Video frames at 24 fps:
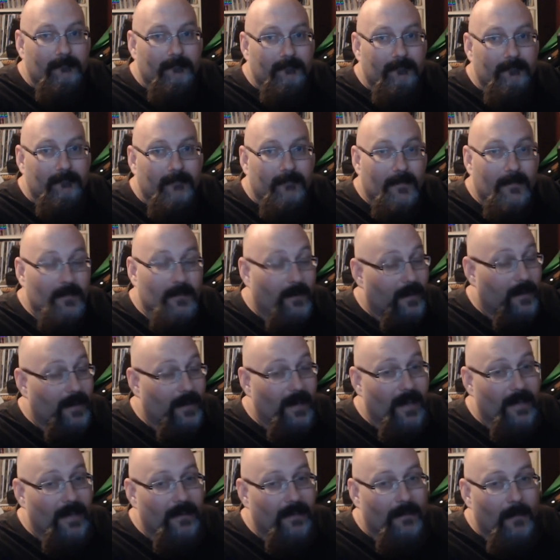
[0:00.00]
that's all I
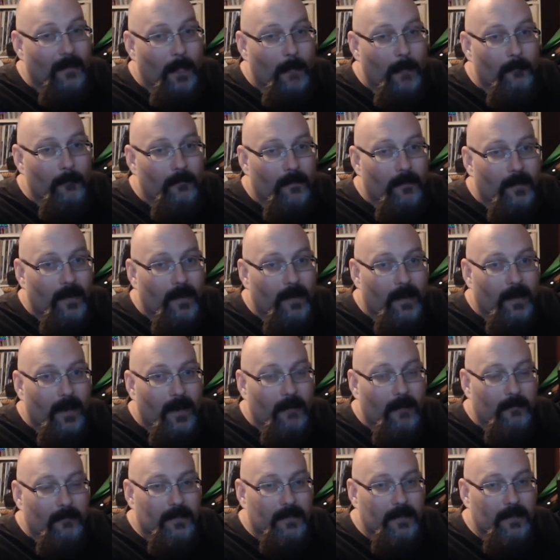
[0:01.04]
got. Uh, I
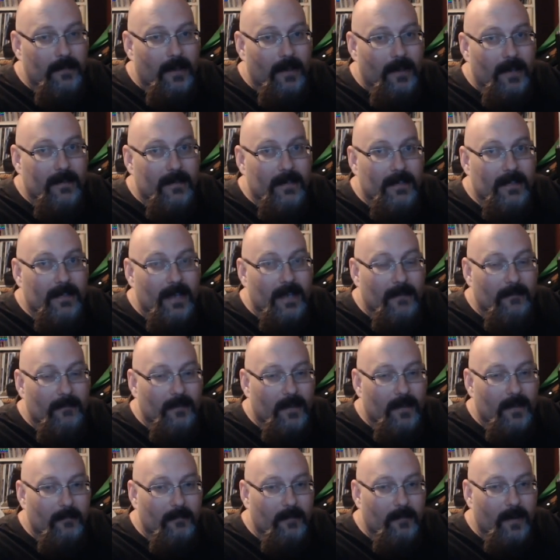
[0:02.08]
will see you guys next time for
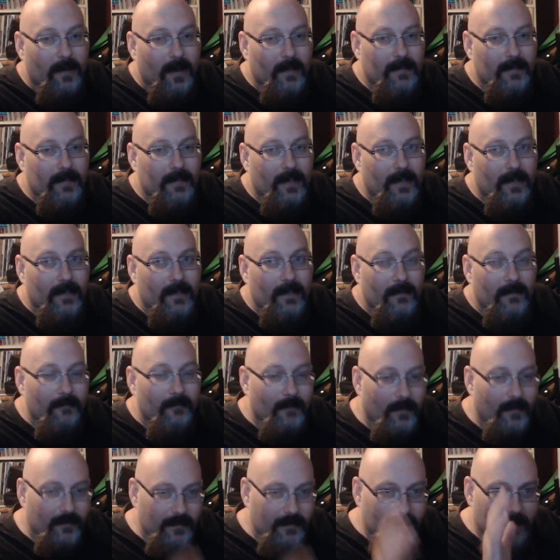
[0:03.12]
another project.
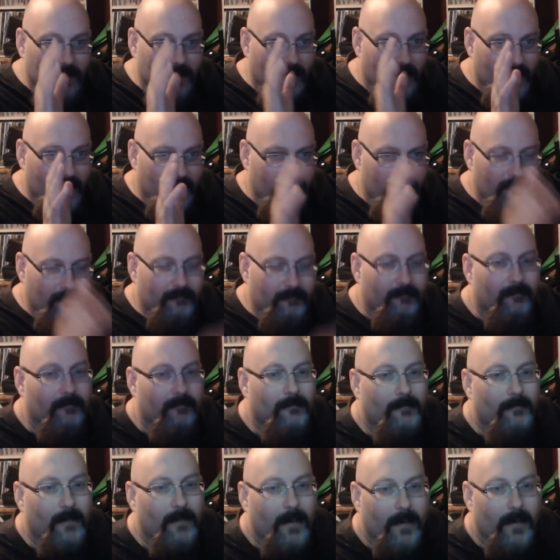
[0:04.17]
Until then,
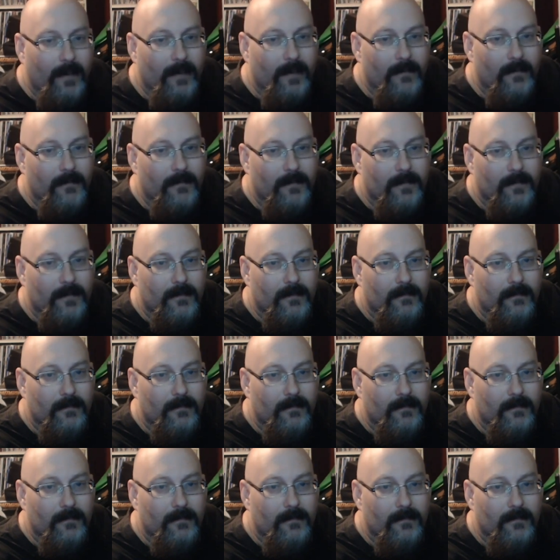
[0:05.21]
adios.